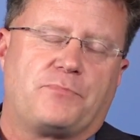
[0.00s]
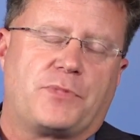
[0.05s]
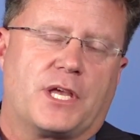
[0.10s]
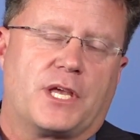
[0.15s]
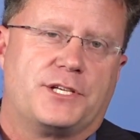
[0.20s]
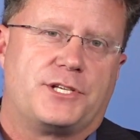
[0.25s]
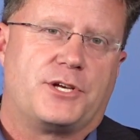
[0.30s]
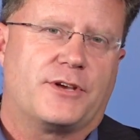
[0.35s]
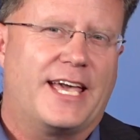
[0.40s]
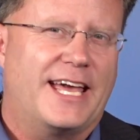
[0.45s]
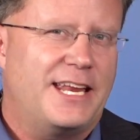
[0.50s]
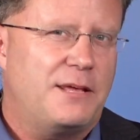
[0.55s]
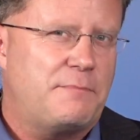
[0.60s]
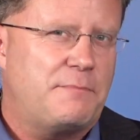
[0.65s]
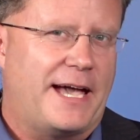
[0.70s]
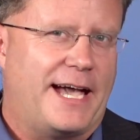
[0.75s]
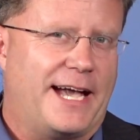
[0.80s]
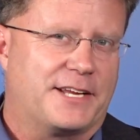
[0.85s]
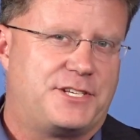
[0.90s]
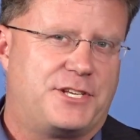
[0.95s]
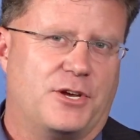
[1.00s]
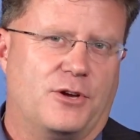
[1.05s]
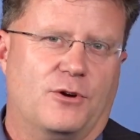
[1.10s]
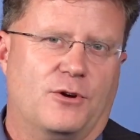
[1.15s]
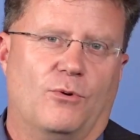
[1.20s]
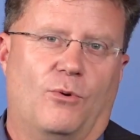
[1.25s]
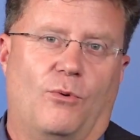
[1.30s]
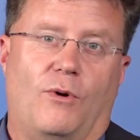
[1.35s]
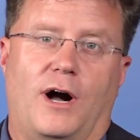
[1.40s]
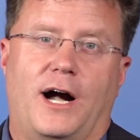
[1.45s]
So getting back
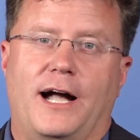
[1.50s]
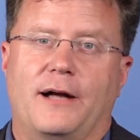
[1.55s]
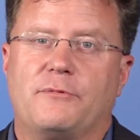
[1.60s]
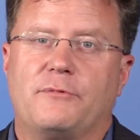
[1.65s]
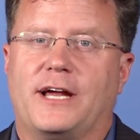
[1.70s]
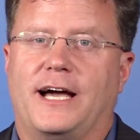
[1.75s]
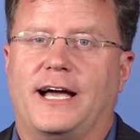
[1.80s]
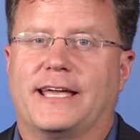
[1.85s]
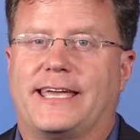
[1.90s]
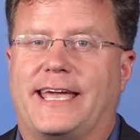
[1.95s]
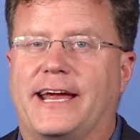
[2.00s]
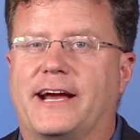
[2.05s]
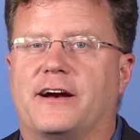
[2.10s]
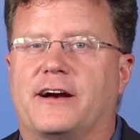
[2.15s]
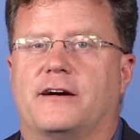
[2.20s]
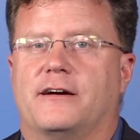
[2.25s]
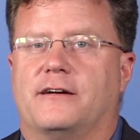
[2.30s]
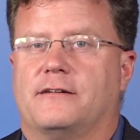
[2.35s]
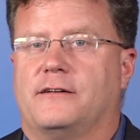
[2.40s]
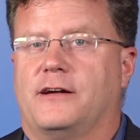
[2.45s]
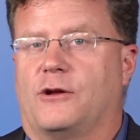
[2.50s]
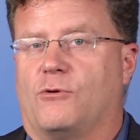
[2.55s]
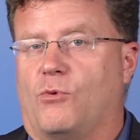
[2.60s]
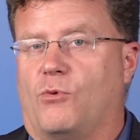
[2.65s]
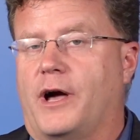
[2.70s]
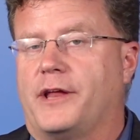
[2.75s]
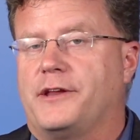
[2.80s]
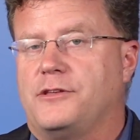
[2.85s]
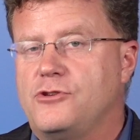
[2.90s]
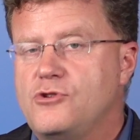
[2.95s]
to why would I care and
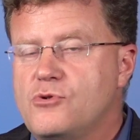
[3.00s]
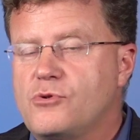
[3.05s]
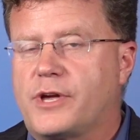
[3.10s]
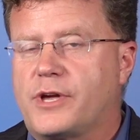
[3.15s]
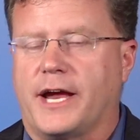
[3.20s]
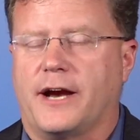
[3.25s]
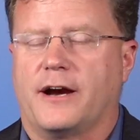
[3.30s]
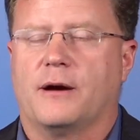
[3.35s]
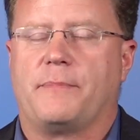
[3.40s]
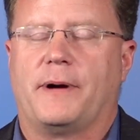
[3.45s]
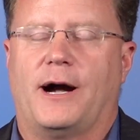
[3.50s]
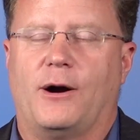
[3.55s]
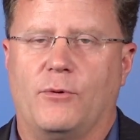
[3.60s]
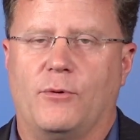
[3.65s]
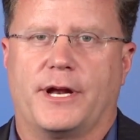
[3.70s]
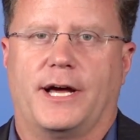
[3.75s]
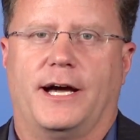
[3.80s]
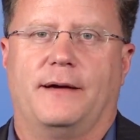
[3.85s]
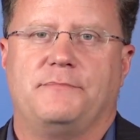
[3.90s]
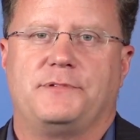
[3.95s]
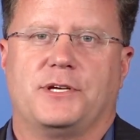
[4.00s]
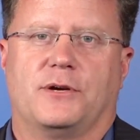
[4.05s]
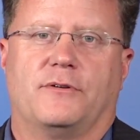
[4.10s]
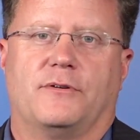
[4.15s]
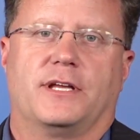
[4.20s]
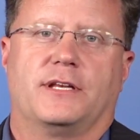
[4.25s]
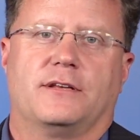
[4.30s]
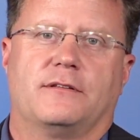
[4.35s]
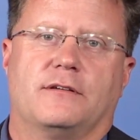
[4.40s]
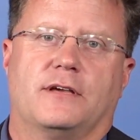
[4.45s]
why do you care about what I'm
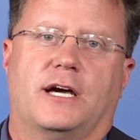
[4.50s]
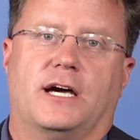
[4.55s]
doing?